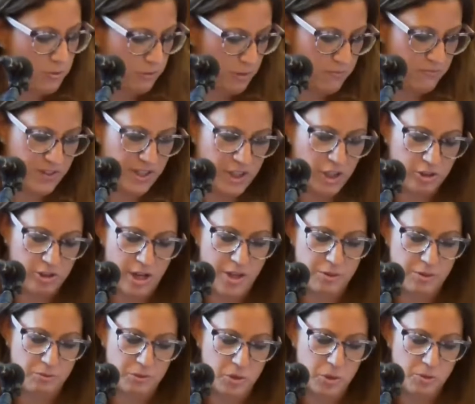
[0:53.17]
from Fiddler on
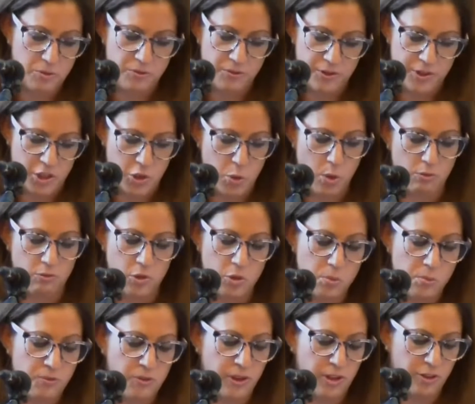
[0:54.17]
the Roof to a
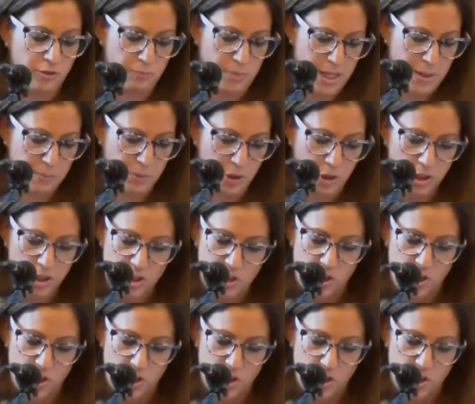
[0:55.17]
room full of people,